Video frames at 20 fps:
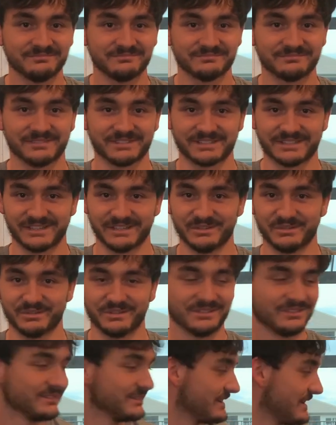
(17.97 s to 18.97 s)
Let's get into
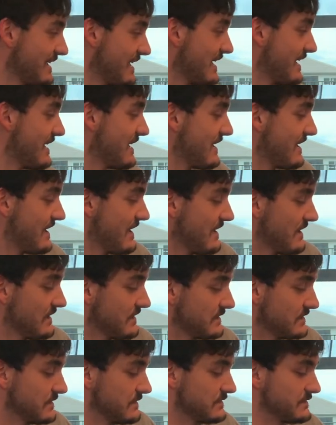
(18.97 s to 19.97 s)
it.
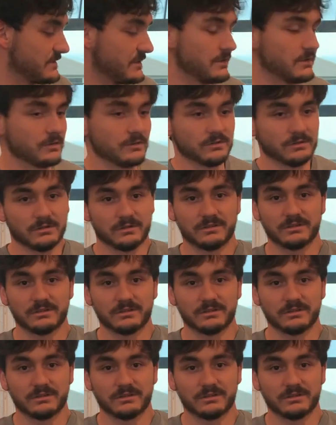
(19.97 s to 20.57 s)
So,